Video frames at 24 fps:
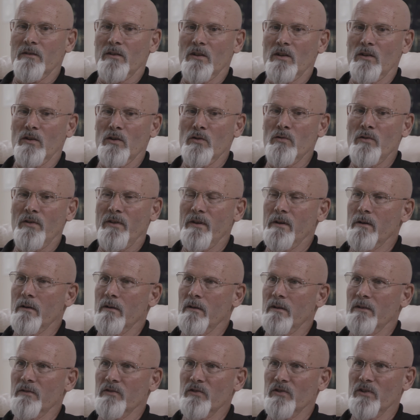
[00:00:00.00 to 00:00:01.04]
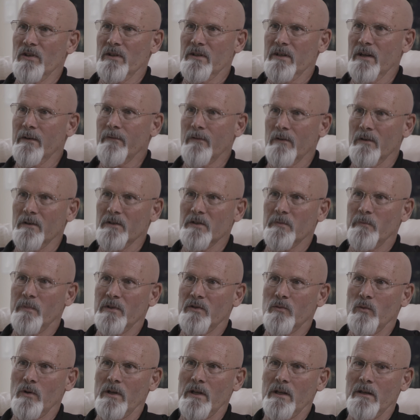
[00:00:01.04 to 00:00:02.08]
The luthier is the difference
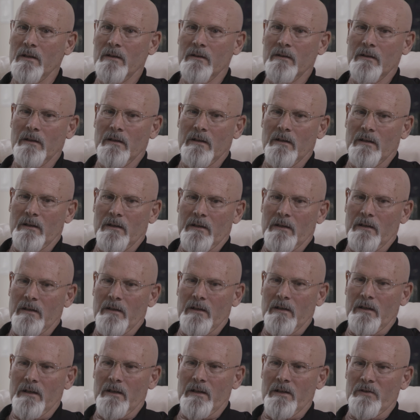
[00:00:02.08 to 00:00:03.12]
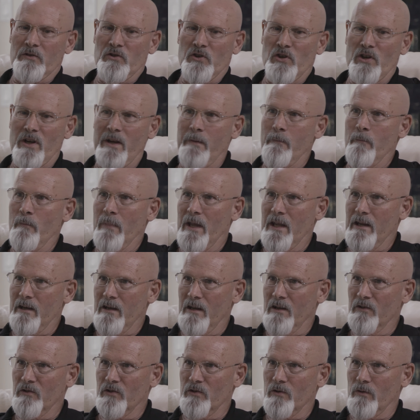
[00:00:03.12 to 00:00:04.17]
between a cheap made
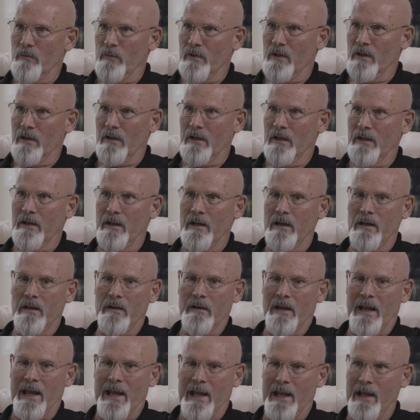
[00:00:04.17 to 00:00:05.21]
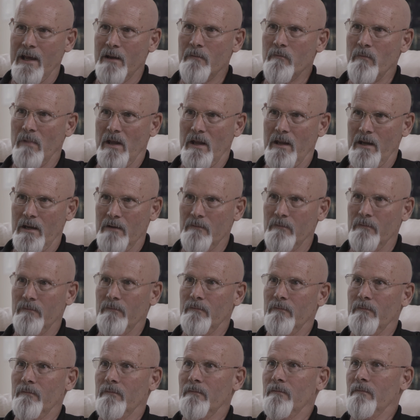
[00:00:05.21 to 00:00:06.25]
instrument and a handmade,
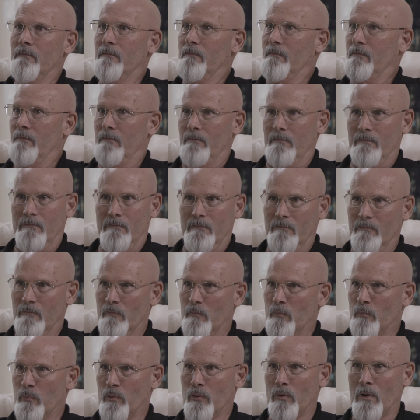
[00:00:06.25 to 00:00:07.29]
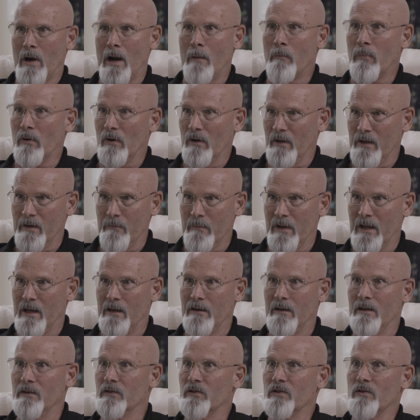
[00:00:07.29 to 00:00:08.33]
properly
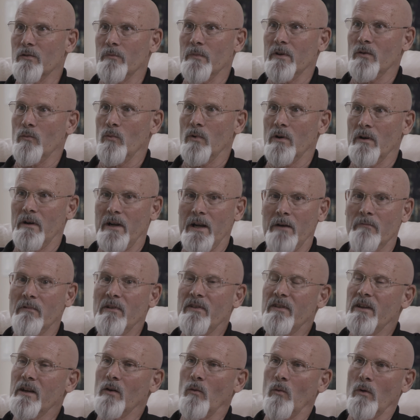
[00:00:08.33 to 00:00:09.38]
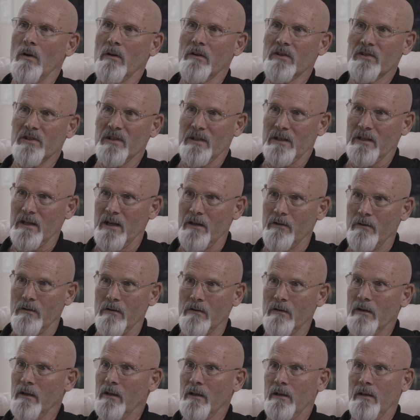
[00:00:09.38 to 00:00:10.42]
made instrument where everything works
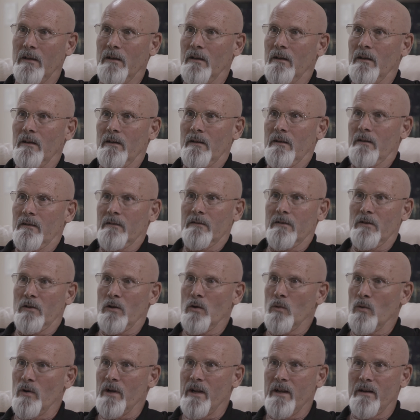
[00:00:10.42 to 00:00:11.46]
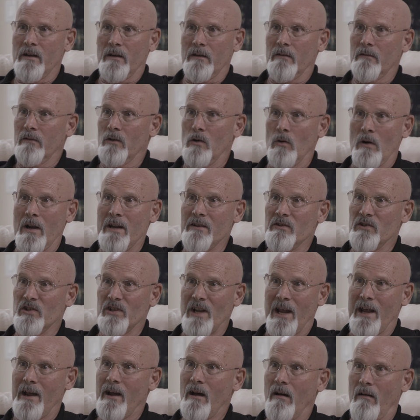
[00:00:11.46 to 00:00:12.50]
together to create a great
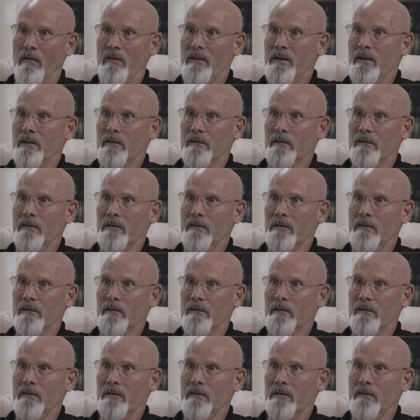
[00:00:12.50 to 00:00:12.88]
sound.